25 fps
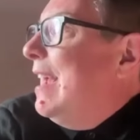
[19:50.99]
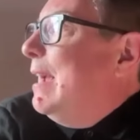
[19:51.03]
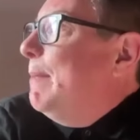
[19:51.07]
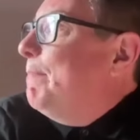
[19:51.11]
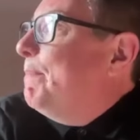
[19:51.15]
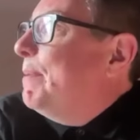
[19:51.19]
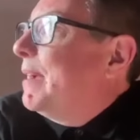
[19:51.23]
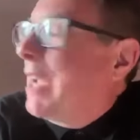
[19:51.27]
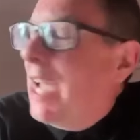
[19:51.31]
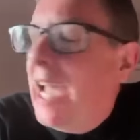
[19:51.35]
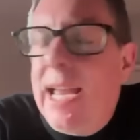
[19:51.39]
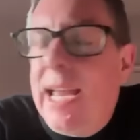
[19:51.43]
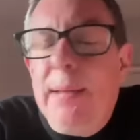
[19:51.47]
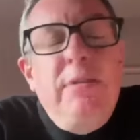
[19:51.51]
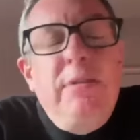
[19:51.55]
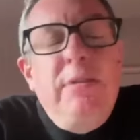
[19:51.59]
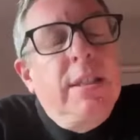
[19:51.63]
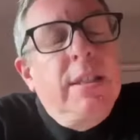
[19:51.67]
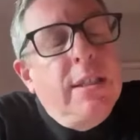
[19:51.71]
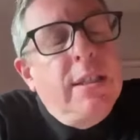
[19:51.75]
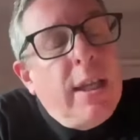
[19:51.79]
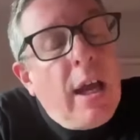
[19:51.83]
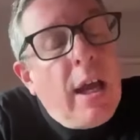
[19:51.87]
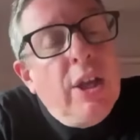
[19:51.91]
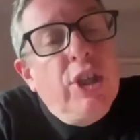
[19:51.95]
it became
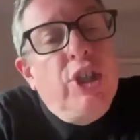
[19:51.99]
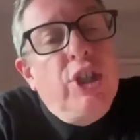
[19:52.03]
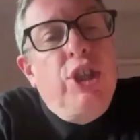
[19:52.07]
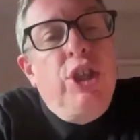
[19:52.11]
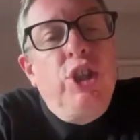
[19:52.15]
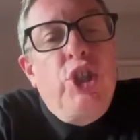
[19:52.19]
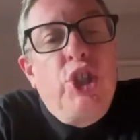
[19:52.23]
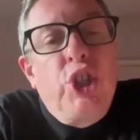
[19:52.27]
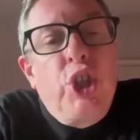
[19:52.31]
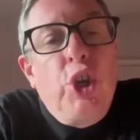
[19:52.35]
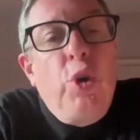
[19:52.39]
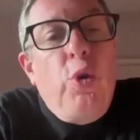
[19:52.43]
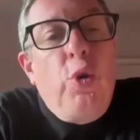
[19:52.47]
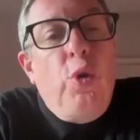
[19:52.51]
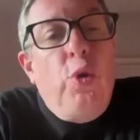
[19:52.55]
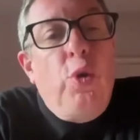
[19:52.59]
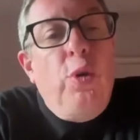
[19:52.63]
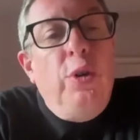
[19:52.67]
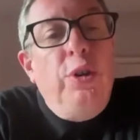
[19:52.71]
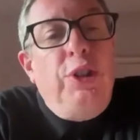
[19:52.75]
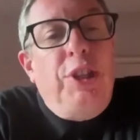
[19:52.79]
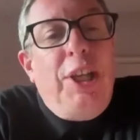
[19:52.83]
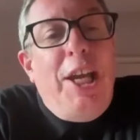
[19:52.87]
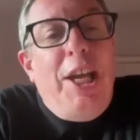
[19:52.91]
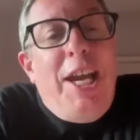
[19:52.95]
such a
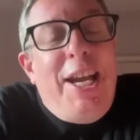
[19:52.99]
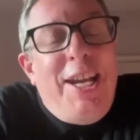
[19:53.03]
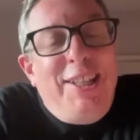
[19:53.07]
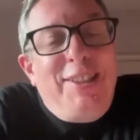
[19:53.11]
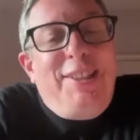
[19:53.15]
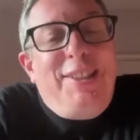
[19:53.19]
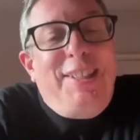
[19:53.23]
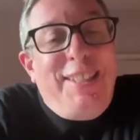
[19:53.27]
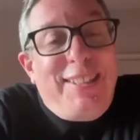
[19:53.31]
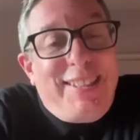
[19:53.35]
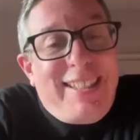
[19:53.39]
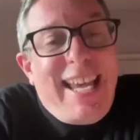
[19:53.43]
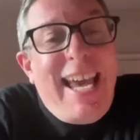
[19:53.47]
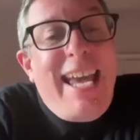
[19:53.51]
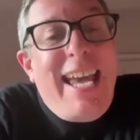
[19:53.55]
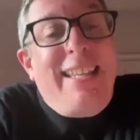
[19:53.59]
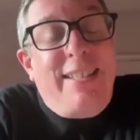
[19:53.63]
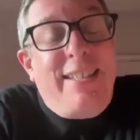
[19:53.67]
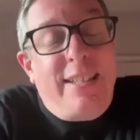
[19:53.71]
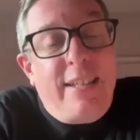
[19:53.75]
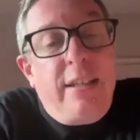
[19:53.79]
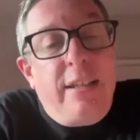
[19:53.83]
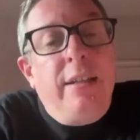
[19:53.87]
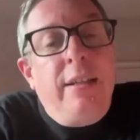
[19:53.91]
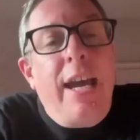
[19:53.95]
chore
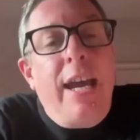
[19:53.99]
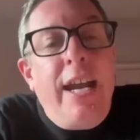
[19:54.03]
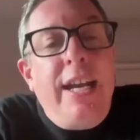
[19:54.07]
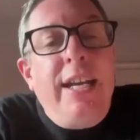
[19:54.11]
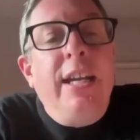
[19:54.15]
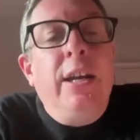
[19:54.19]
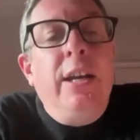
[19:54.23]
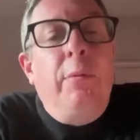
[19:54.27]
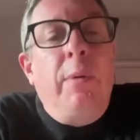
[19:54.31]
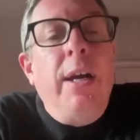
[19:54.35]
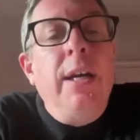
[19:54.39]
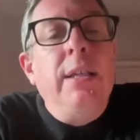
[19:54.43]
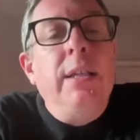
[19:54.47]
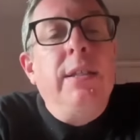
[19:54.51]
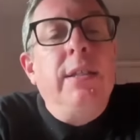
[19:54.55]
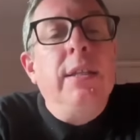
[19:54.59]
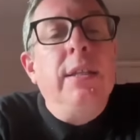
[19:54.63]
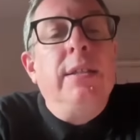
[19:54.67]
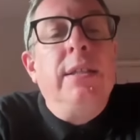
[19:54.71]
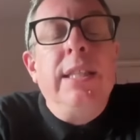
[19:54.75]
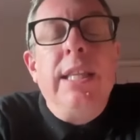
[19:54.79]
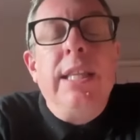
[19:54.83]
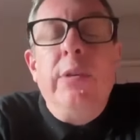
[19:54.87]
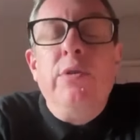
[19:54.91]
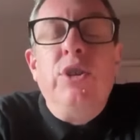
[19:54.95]
getting any
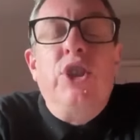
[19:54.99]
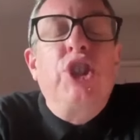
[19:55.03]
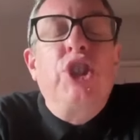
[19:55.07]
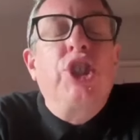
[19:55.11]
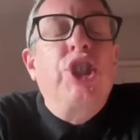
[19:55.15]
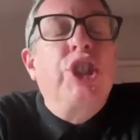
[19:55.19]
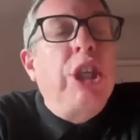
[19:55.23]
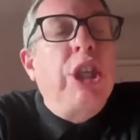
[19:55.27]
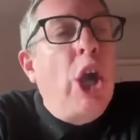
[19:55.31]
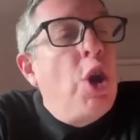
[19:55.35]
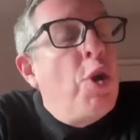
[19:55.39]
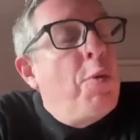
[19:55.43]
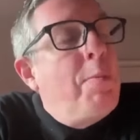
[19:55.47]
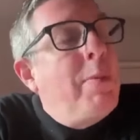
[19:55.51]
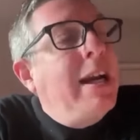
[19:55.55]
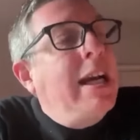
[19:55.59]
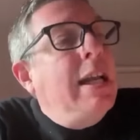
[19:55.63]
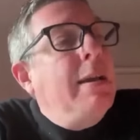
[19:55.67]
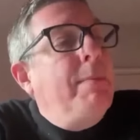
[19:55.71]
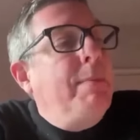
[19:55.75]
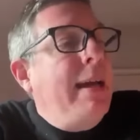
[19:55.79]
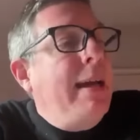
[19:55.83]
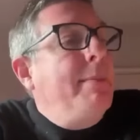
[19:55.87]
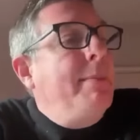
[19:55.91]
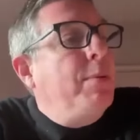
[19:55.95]
Oasis, and there was so
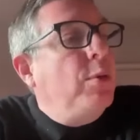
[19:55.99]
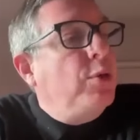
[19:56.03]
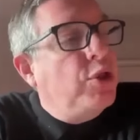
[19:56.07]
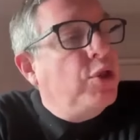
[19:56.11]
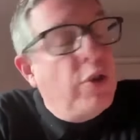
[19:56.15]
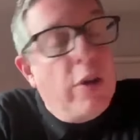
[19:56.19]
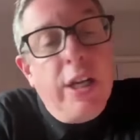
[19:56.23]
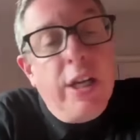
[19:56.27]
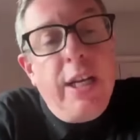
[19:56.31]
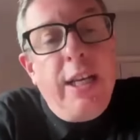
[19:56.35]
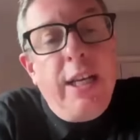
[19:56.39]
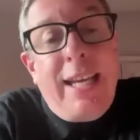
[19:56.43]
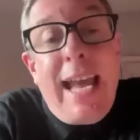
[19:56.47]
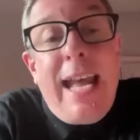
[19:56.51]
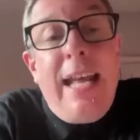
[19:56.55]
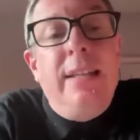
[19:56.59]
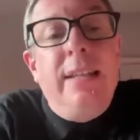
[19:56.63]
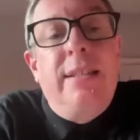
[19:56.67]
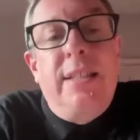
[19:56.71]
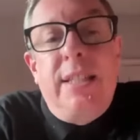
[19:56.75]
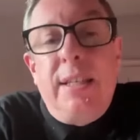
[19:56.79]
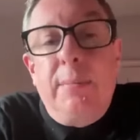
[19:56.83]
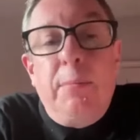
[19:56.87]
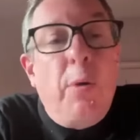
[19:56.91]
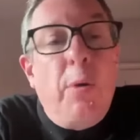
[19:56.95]
many people trying to
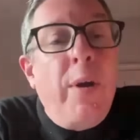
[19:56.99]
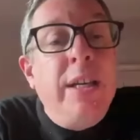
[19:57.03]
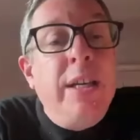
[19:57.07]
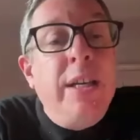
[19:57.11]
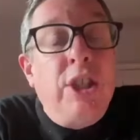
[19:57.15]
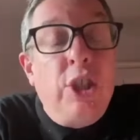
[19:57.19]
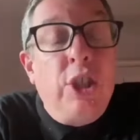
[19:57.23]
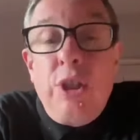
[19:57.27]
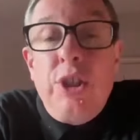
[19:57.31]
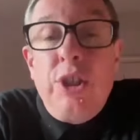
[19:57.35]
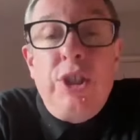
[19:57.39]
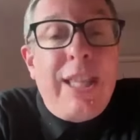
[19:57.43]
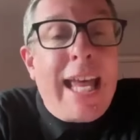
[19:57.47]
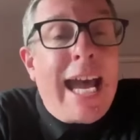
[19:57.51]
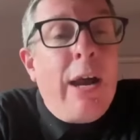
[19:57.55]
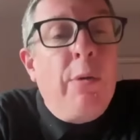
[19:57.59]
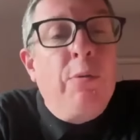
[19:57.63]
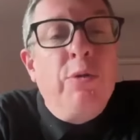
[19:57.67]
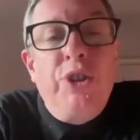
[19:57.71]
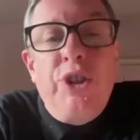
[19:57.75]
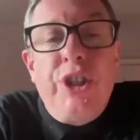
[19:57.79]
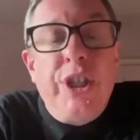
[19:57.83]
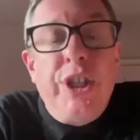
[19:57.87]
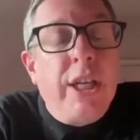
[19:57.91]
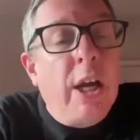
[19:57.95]
get some Oasis because
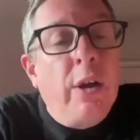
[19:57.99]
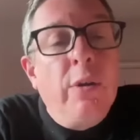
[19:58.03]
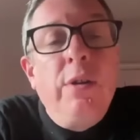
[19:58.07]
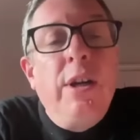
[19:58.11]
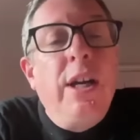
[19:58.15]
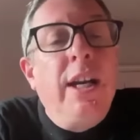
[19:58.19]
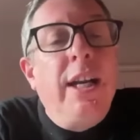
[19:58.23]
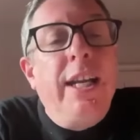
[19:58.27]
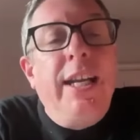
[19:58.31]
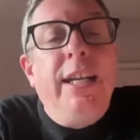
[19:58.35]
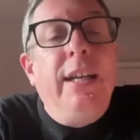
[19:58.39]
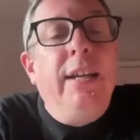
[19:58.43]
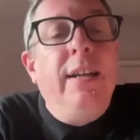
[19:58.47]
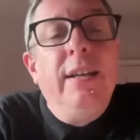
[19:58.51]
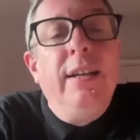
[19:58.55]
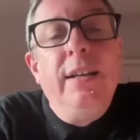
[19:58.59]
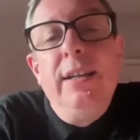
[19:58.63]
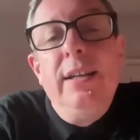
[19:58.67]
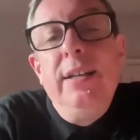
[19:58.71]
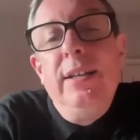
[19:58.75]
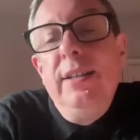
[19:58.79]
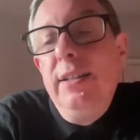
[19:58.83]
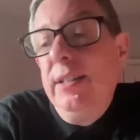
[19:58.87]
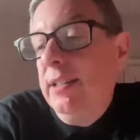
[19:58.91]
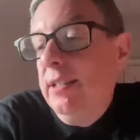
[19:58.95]
that was the only
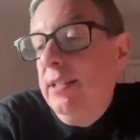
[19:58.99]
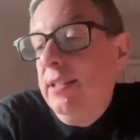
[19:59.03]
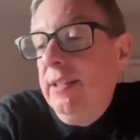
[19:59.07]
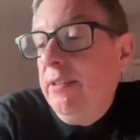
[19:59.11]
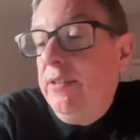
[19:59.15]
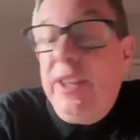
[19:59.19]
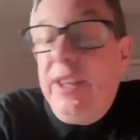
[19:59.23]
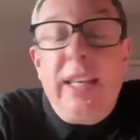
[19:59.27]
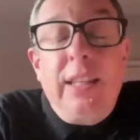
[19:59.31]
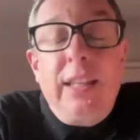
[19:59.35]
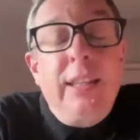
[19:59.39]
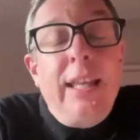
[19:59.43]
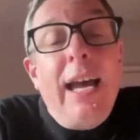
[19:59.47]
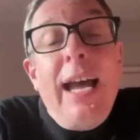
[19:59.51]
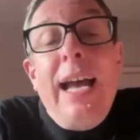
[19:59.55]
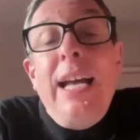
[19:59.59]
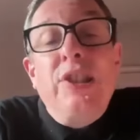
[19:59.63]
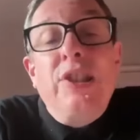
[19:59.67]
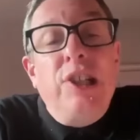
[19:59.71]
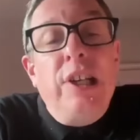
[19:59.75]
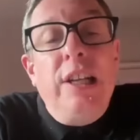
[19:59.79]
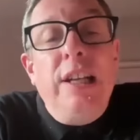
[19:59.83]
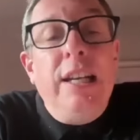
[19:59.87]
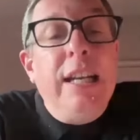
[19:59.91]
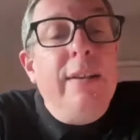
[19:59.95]
thing that
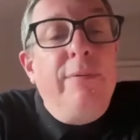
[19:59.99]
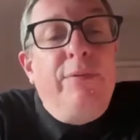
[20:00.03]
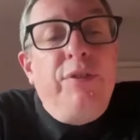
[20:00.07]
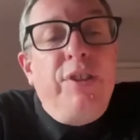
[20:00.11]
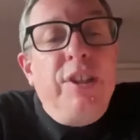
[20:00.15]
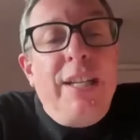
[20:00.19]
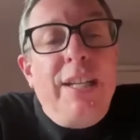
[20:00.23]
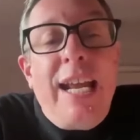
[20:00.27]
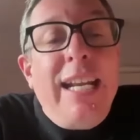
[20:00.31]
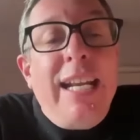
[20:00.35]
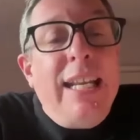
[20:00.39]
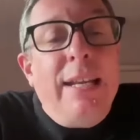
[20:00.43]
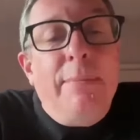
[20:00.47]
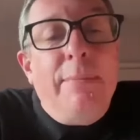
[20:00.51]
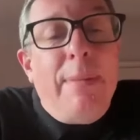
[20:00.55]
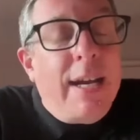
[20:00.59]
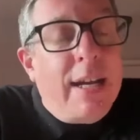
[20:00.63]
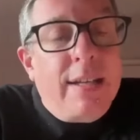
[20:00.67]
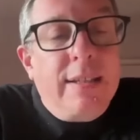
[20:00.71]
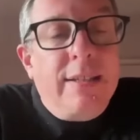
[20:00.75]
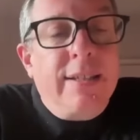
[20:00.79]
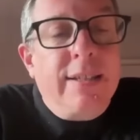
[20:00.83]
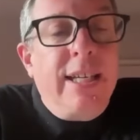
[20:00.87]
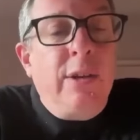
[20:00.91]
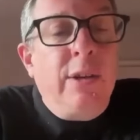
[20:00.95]
actually lifted any
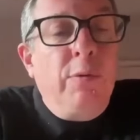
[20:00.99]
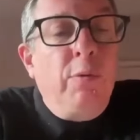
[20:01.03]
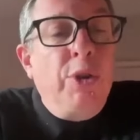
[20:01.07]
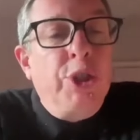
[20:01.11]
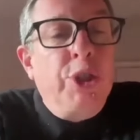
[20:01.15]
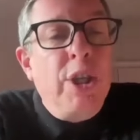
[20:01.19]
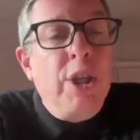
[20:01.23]
magazine